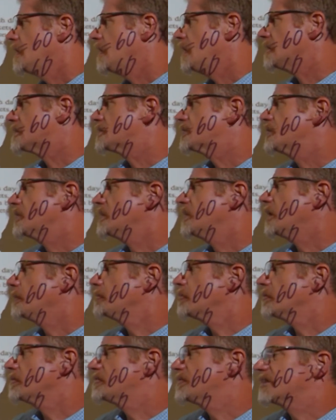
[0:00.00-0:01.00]
it's the
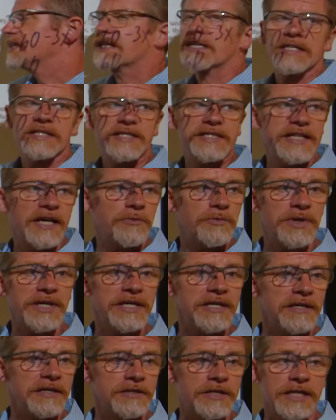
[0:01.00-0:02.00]
number of tickets that
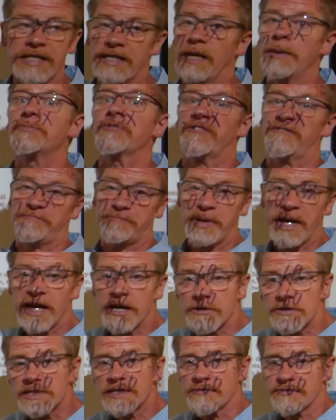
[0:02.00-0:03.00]
the number of
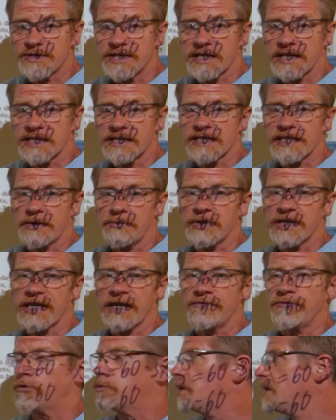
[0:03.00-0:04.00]
pairs of tickets that we
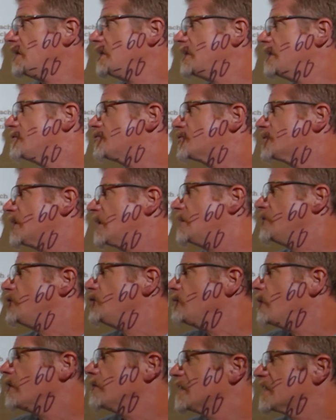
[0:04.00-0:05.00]
give away each day.
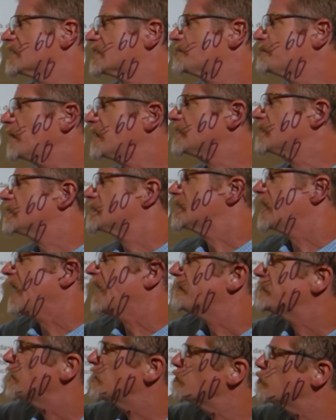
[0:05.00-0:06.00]
You are expected to
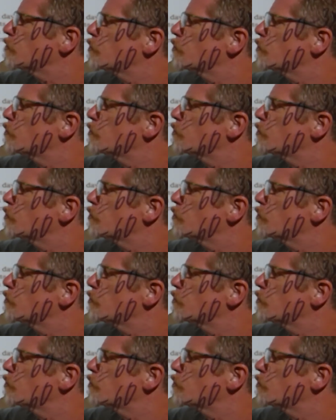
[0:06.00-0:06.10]
have a